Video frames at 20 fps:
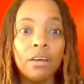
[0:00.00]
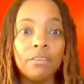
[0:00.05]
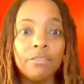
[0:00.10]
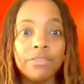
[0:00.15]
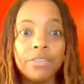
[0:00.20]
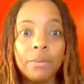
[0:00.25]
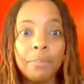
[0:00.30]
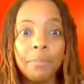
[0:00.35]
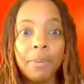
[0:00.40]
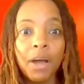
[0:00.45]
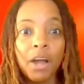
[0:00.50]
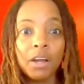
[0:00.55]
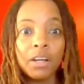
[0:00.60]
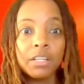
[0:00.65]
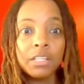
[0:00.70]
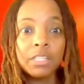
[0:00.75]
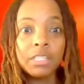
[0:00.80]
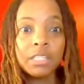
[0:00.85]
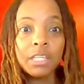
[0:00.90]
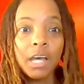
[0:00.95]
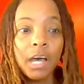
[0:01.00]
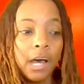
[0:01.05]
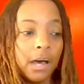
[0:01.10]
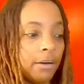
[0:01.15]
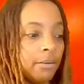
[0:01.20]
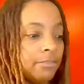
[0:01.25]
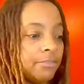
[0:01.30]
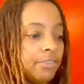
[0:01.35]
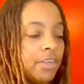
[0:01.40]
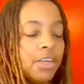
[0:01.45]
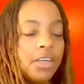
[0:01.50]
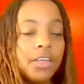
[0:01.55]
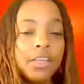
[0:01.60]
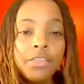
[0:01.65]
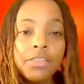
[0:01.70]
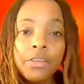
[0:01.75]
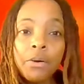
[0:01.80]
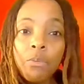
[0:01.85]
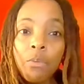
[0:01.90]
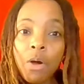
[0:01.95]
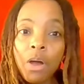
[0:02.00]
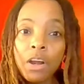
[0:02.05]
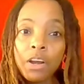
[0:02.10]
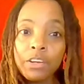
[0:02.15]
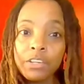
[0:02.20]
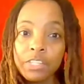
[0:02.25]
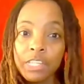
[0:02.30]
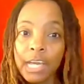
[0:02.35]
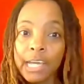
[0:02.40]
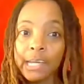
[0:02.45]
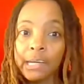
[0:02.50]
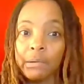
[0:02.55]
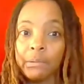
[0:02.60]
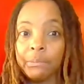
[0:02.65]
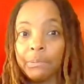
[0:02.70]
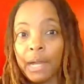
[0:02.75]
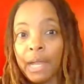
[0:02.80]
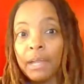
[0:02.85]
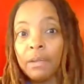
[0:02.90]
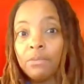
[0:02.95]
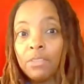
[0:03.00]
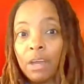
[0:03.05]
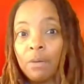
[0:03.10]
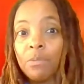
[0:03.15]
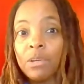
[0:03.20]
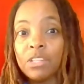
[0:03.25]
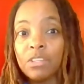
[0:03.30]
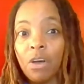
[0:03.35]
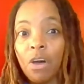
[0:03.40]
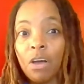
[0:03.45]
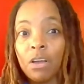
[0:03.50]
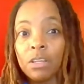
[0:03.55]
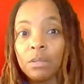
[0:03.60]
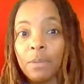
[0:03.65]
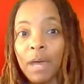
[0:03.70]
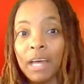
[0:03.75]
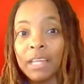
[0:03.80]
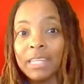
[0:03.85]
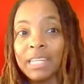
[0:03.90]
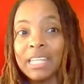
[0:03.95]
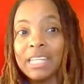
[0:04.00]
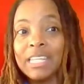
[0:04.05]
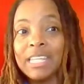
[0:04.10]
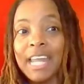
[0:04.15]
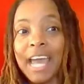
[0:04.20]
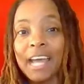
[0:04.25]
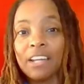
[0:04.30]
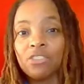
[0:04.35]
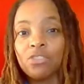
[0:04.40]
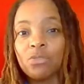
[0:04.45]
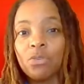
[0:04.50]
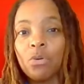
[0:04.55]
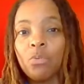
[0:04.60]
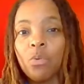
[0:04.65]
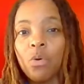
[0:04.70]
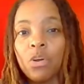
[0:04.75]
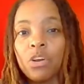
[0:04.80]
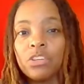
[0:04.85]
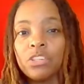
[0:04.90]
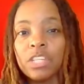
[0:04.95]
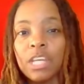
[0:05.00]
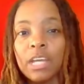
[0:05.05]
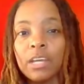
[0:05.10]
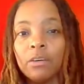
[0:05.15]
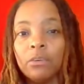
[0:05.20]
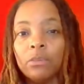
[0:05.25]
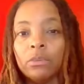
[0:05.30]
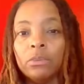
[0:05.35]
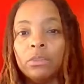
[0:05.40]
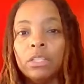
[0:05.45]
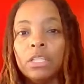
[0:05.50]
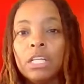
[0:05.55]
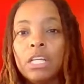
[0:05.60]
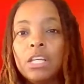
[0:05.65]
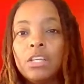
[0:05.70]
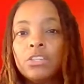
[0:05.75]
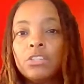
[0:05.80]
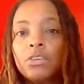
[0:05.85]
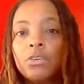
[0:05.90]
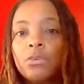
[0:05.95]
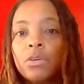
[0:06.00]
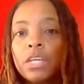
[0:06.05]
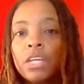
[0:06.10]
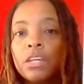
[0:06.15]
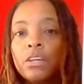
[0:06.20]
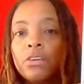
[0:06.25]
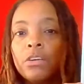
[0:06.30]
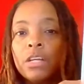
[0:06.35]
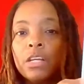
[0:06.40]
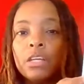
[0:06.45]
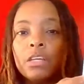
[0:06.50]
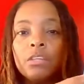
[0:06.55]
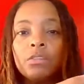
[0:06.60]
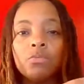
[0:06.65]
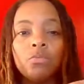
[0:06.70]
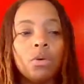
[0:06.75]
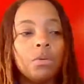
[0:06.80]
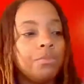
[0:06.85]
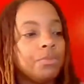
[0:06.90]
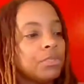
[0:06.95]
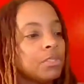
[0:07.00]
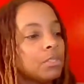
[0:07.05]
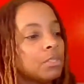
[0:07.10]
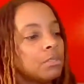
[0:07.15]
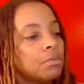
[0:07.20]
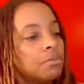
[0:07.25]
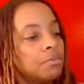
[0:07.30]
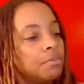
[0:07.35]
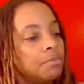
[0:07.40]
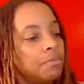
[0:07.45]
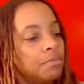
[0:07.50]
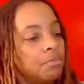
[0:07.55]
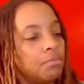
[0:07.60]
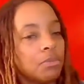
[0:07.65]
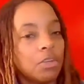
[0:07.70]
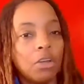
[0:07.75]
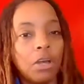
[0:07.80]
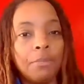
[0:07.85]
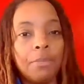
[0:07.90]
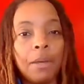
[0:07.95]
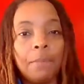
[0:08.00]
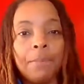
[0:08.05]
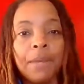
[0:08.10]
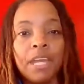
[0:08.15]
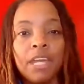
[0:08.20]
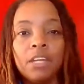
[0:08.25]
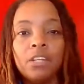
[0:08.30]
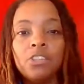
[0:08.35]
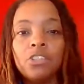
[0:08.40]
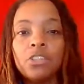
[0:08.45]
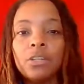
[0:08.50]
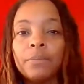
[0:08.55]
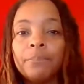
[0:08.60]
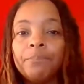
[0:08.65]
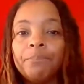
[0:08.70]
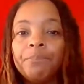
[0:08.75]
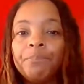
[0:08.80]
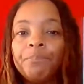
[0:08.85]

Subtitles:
of the parts of the water cycle, right? That we talked about, the natural water cycle. So here it is. Whoops, got that page.